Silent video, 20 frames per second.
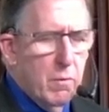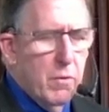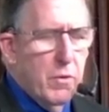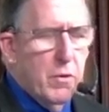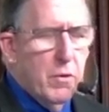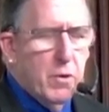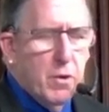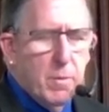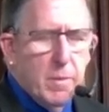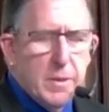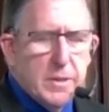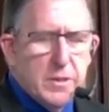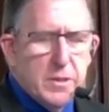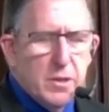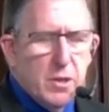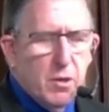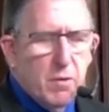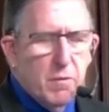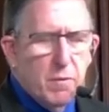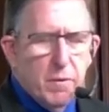for the good of
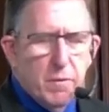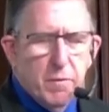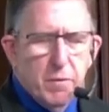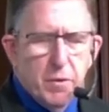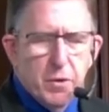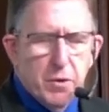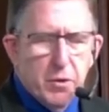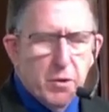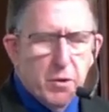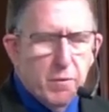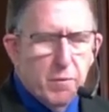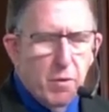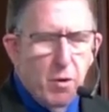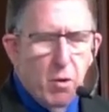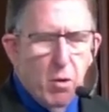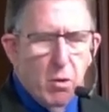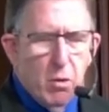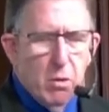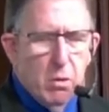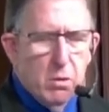myself and for the good of
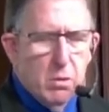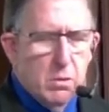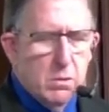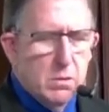all.